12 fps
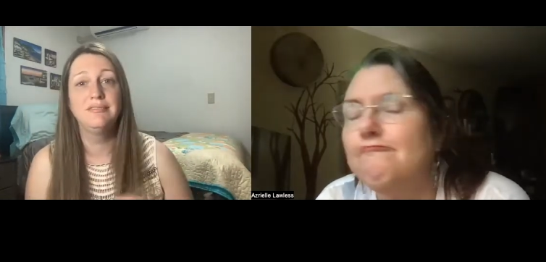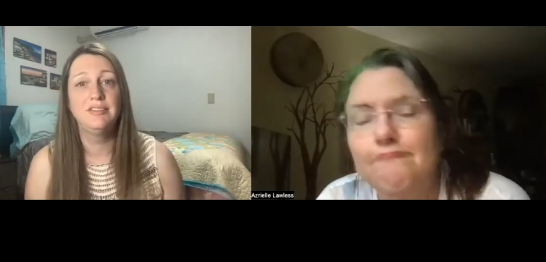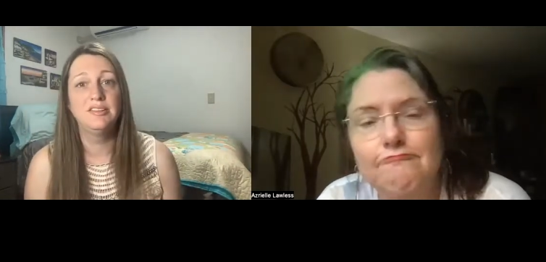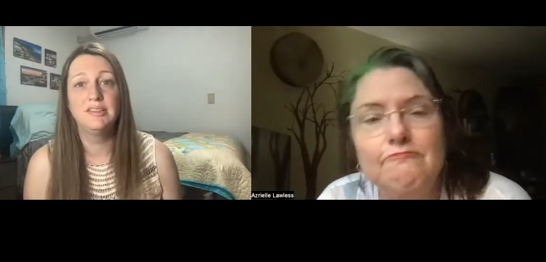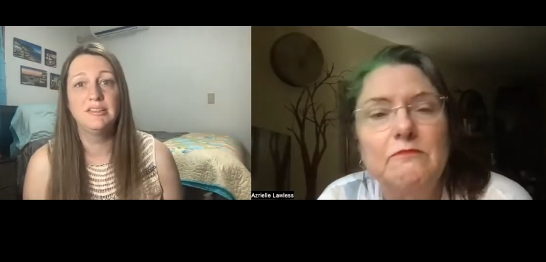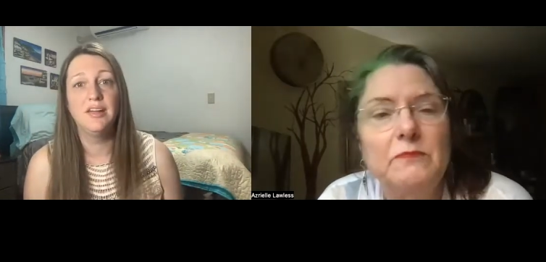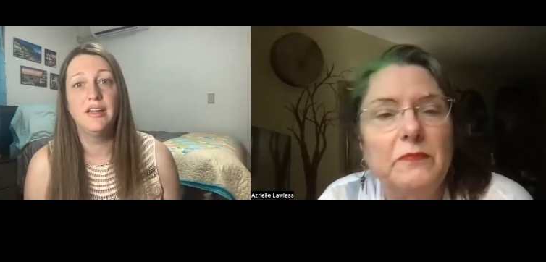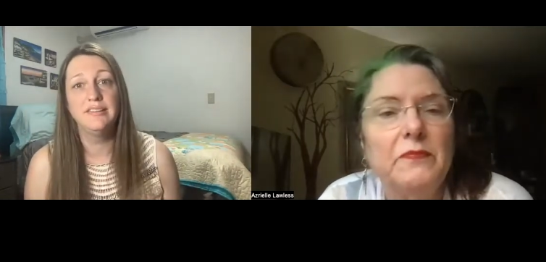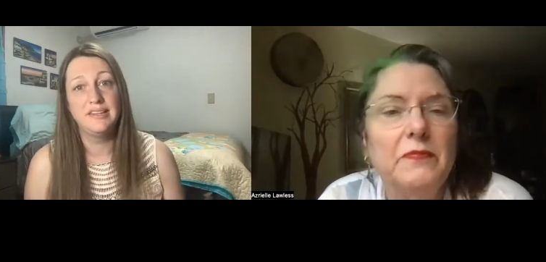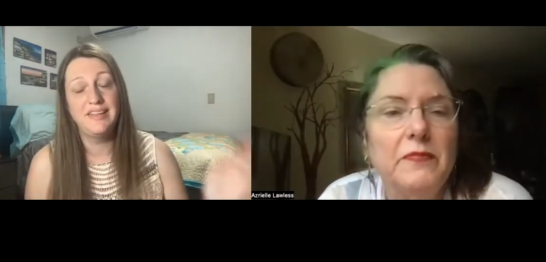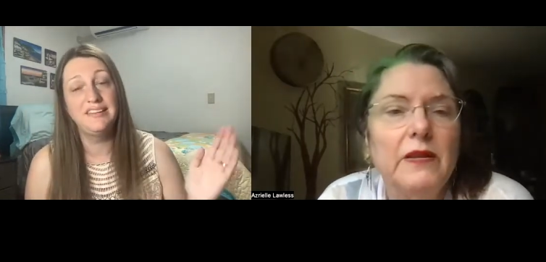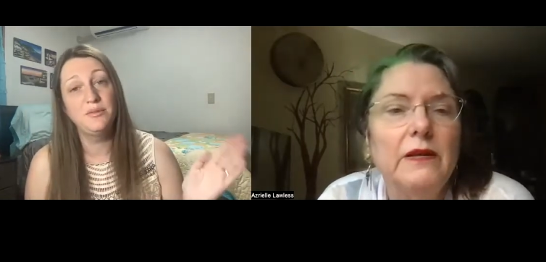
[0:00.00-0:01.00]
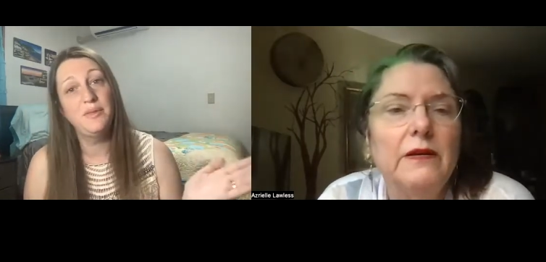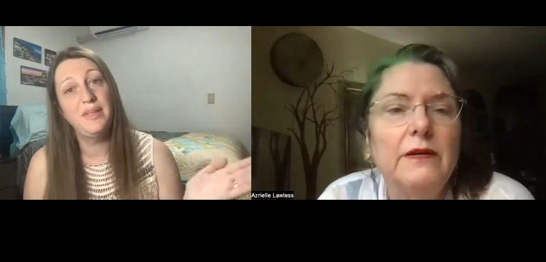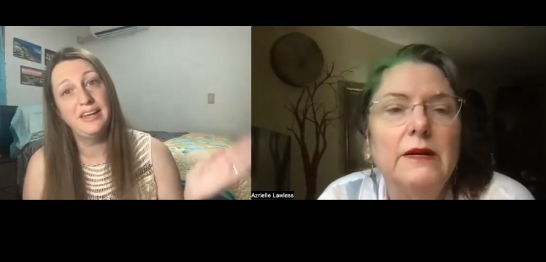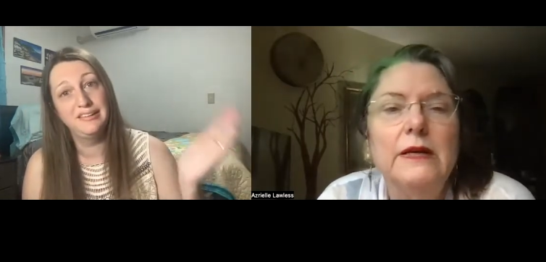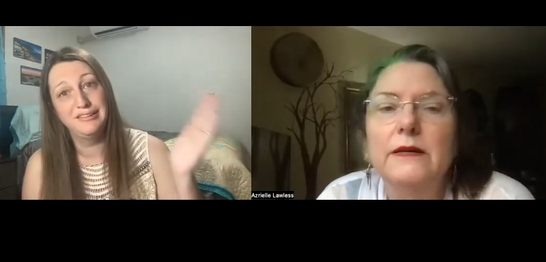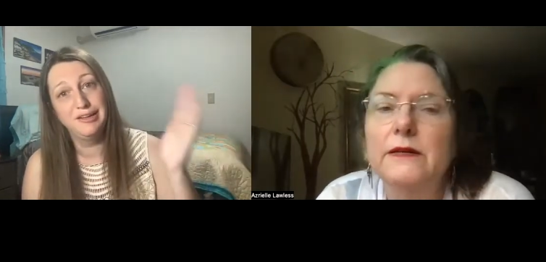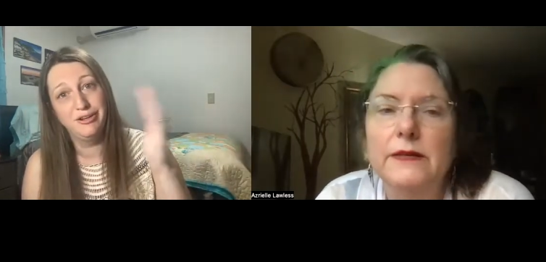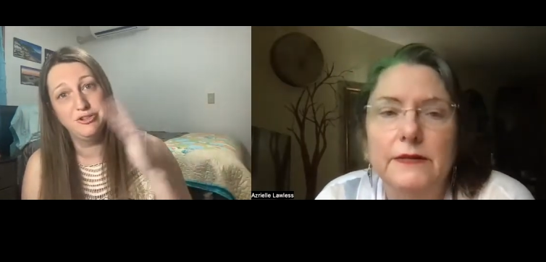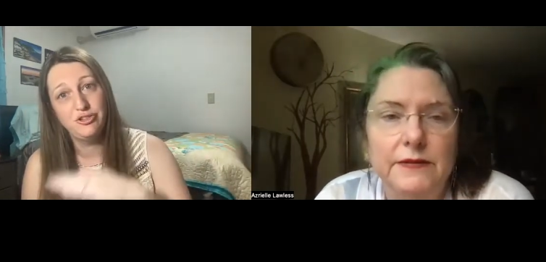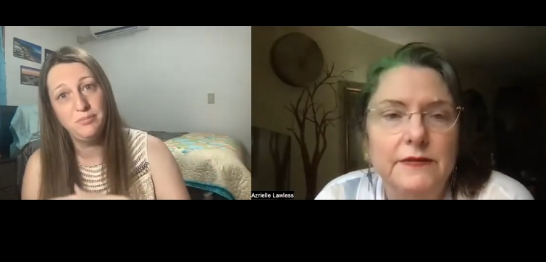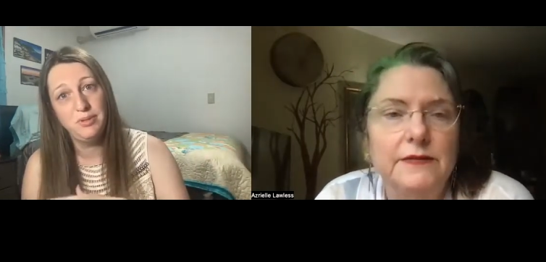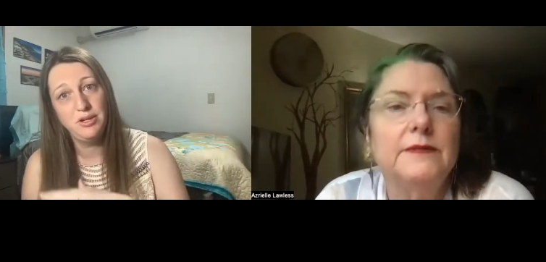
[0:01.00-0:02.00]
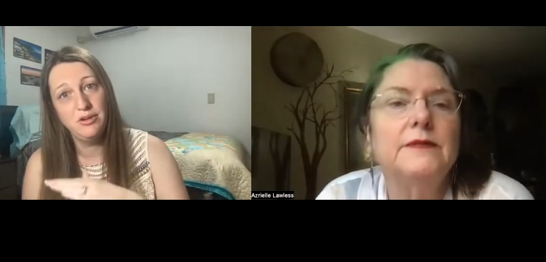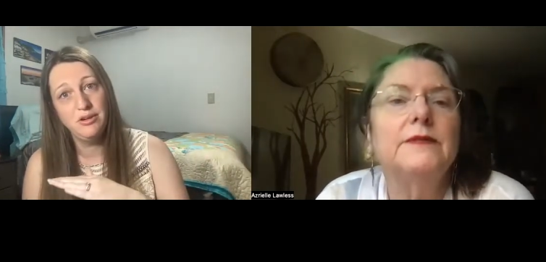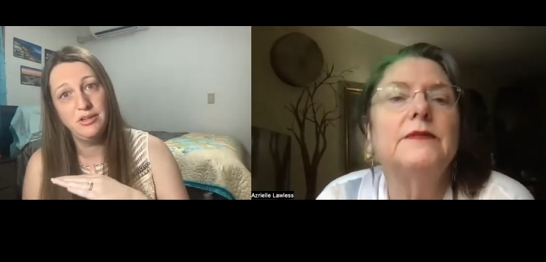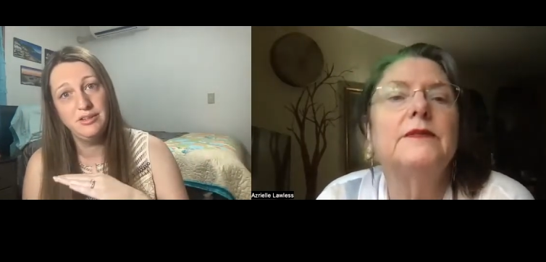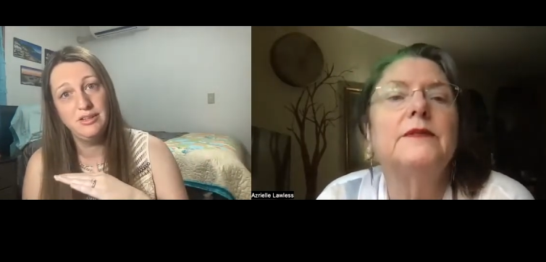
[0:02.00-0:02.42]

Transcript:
Speaker 1: just exhausted and that's when that exhaustion period